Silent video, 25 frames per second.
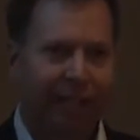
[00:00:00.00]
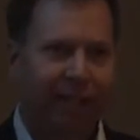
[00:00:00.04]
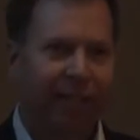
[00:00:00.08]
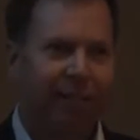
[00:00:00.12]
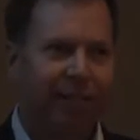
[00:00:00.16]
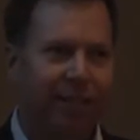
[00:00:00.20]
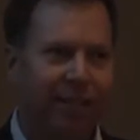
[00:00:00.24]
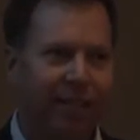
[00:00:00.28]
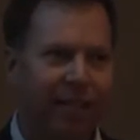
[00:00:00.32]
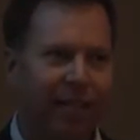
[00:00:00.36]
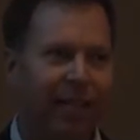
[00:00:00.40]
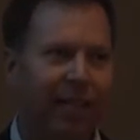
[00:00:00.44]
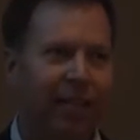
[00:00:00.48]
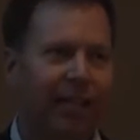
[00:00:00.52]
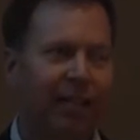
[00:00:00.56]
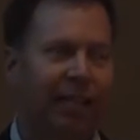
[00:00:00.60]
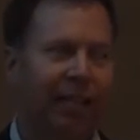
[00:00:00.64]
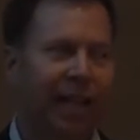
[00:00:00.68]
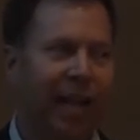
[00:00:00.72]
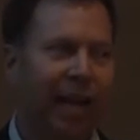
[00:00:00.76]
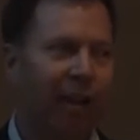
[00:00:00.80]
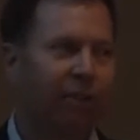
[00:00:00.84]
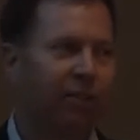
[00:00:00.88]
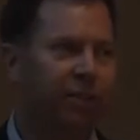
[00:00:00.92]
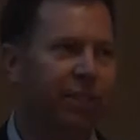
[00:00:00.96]
a tendency at
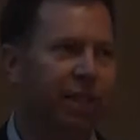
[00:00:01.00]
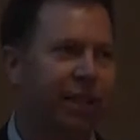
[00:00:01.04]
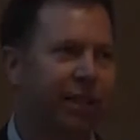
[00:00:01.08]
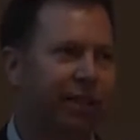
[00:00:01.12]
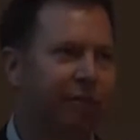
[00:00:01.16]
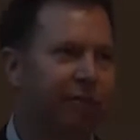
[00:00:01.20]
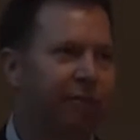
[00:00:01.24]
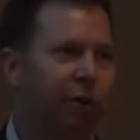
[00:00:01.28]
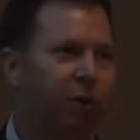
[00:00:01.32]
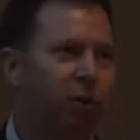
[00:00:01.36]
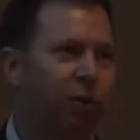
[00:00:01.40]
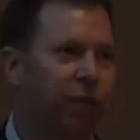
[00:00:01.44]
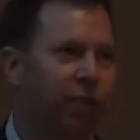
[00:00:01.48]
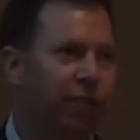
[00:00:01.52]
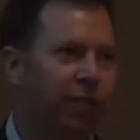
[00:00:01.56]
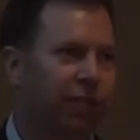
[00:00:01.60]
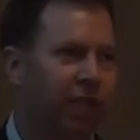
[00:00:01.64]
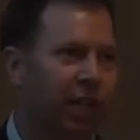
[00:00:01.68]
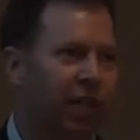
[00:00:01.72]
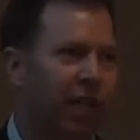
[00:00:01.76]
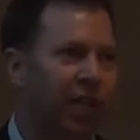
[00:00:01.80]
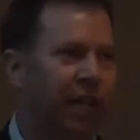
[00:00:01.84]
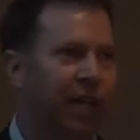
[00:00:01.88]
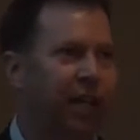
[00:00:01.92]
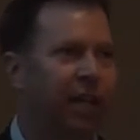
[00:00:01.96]
the outset to
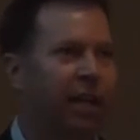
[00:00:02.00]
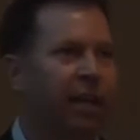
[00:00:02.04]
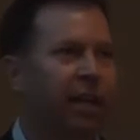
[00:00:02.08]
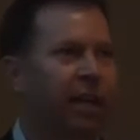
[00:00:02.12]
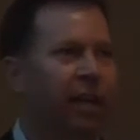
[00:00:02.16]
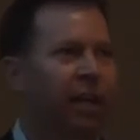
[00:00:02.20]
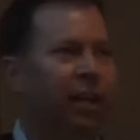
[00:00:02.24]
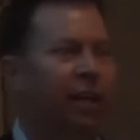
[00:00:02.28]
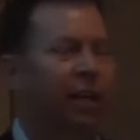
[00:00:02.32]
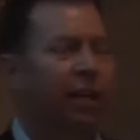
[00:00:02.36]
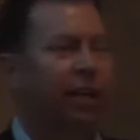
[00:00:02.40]
focus on